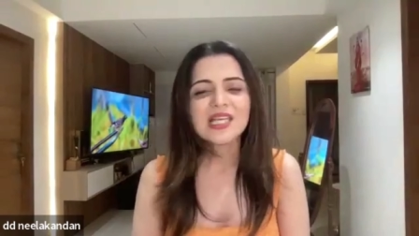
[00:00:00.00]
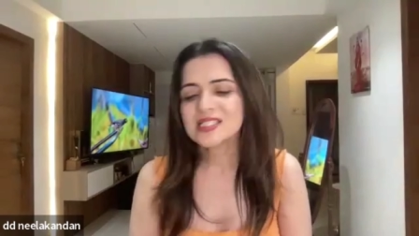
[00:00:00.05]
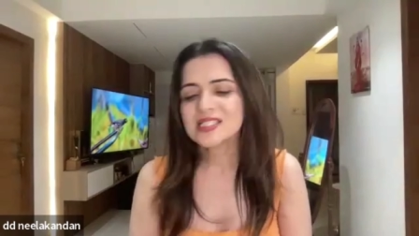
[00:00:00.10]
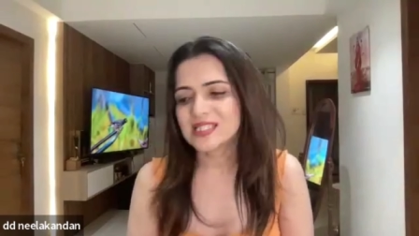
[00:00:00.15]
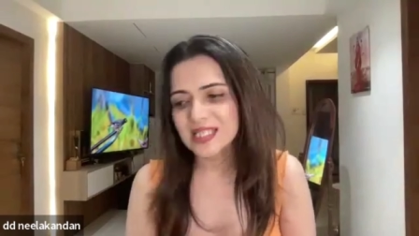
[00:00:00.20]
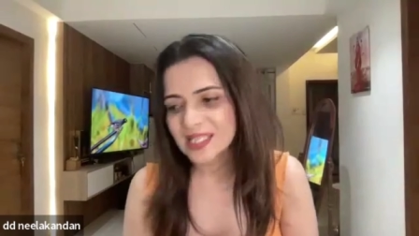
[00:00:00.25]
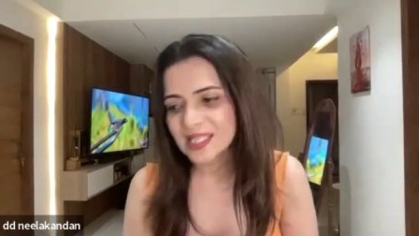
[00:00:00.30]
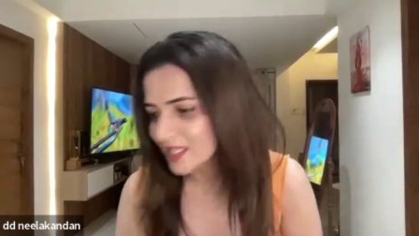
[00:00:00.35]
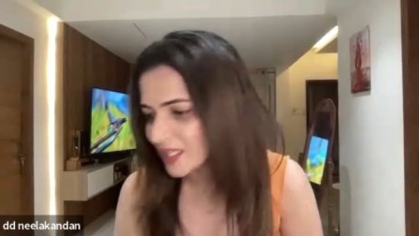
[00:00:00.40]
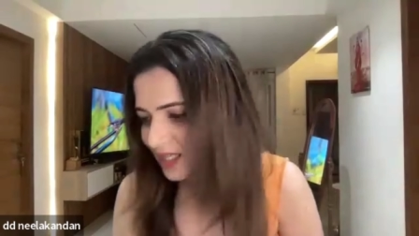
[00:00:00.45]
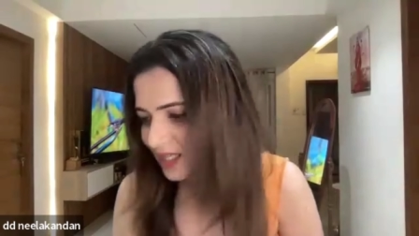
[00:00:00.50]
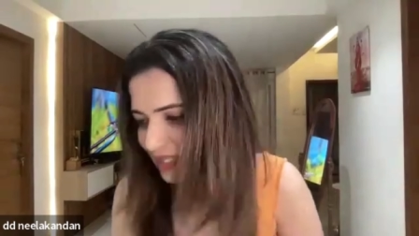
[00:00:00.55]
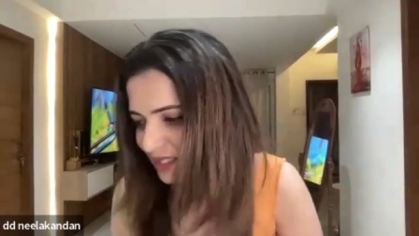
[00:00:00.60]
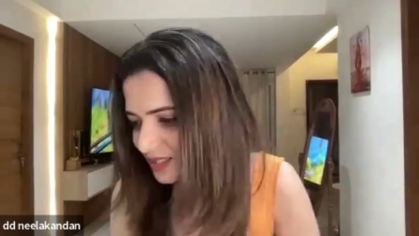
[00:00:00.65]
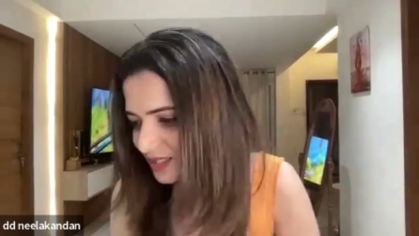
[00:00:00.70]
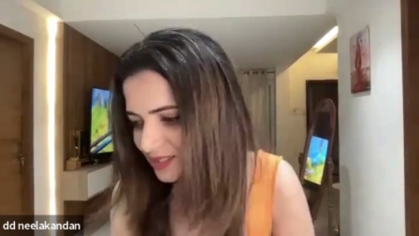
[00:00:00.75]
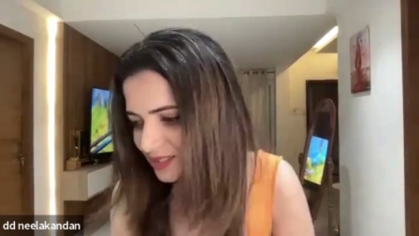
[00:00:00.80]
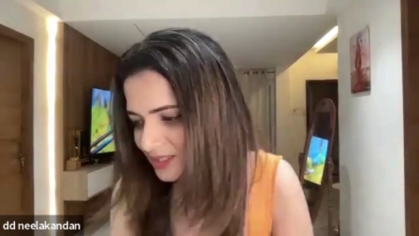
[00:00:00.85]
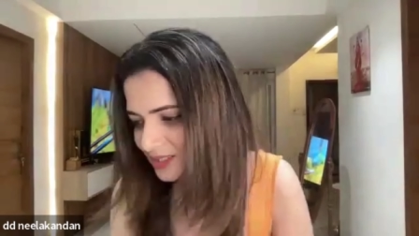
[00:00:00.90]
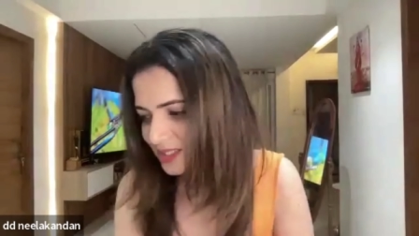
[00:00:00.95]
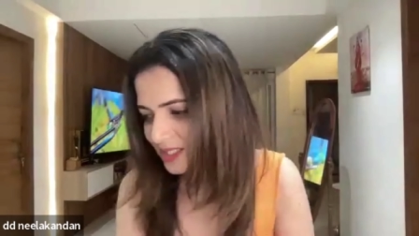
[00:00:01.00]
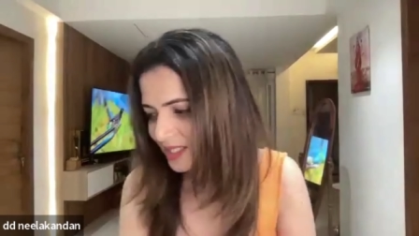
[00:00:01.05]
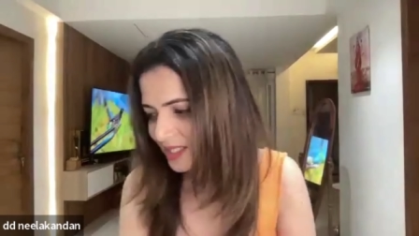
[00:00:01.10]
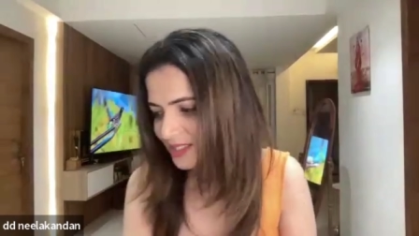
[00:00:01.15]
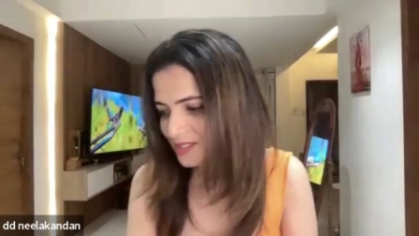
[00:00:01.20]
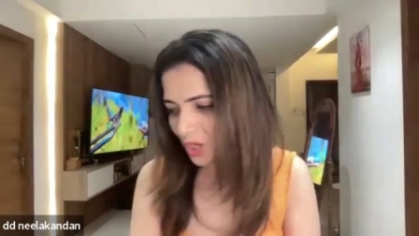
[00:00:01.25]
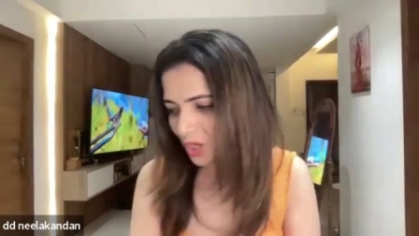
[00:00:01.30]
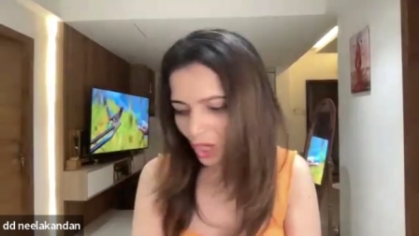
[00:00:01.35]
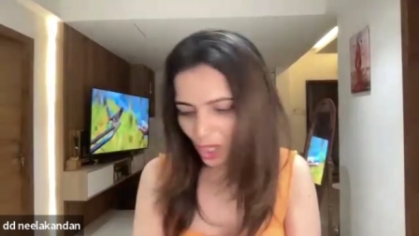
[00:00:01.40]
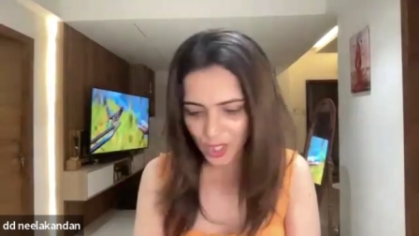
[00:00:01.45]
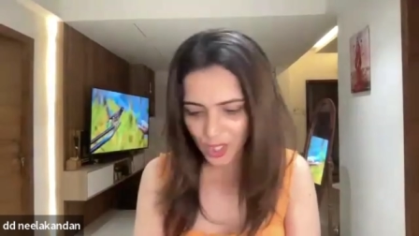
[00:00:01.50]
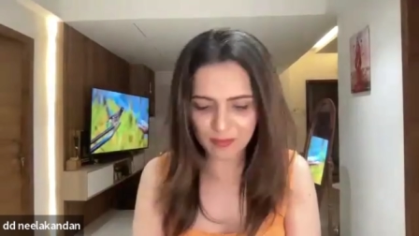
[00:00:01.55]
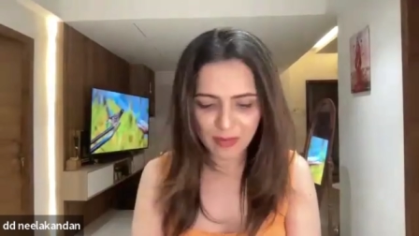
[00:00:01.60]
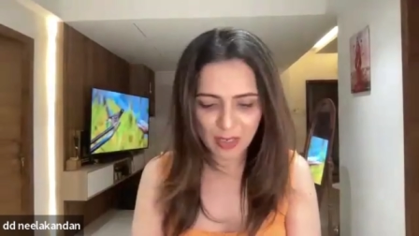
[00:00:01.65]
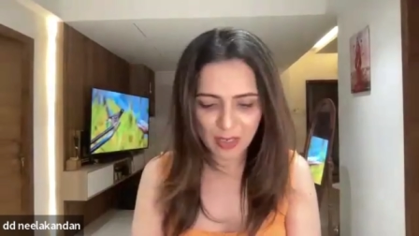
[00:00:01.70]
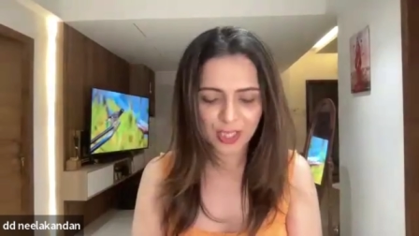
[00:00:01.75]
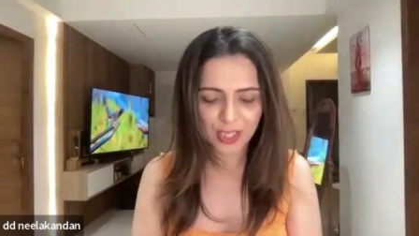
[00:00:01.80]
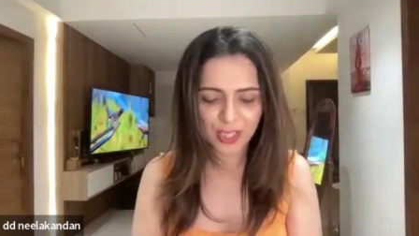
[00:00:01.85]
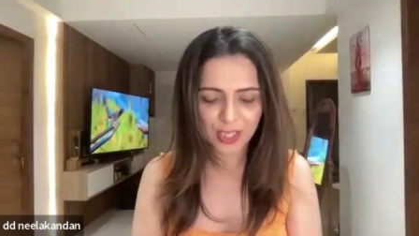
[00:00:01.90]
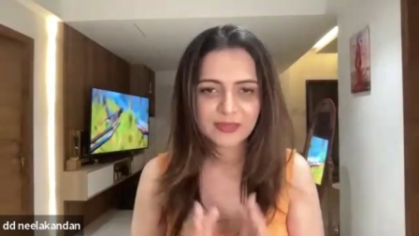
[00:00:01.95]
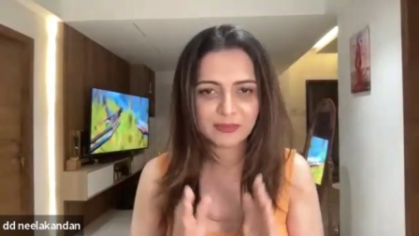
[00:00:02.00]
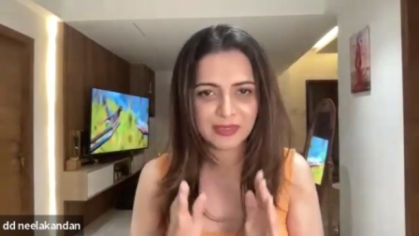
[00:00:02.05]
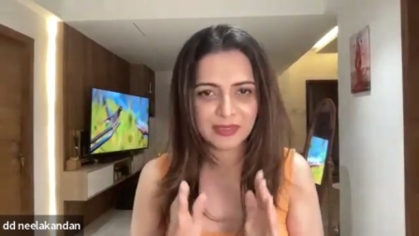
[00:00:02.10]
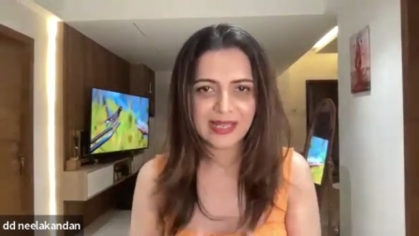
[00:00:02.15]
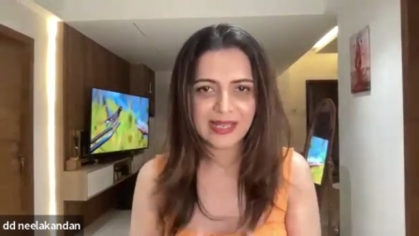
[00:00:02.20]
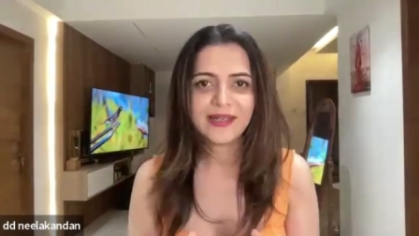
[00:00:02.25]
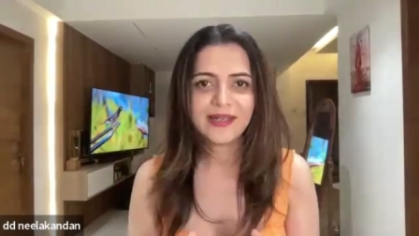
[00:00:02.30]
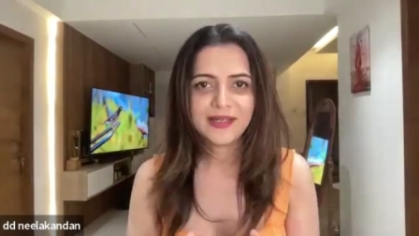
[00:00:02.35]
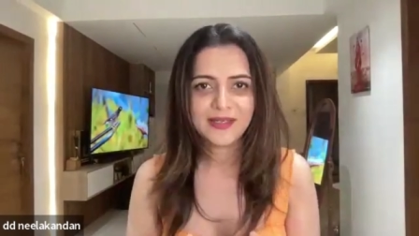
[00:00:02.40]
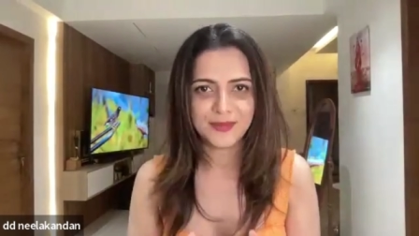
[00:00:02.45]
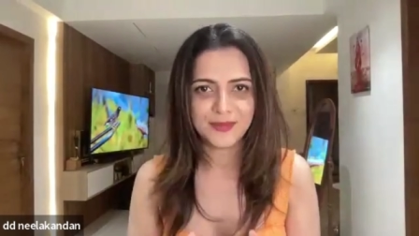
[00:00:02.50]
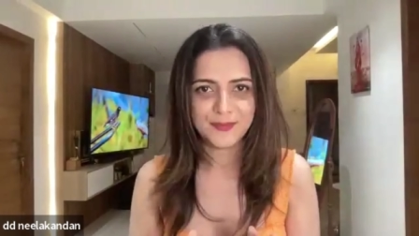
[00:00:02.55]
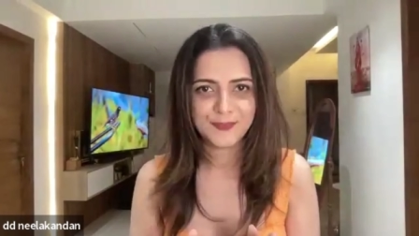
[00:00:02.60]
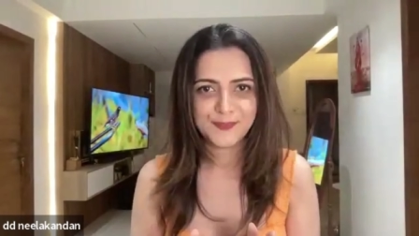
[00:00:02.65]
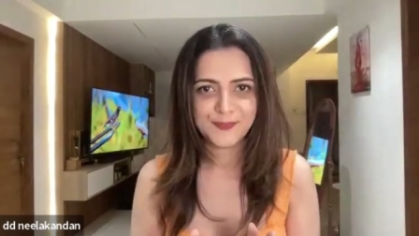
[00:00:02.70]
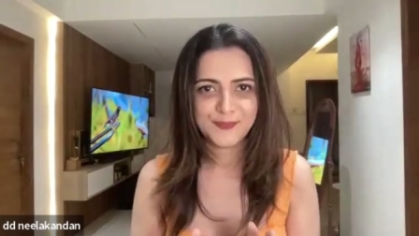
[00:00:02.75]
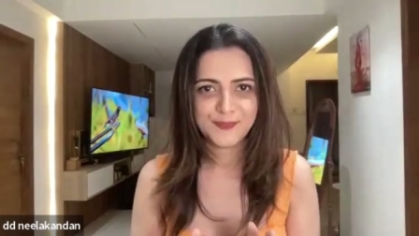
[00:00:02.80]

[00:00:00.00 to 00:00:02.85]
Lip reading: See, it's all about the blend,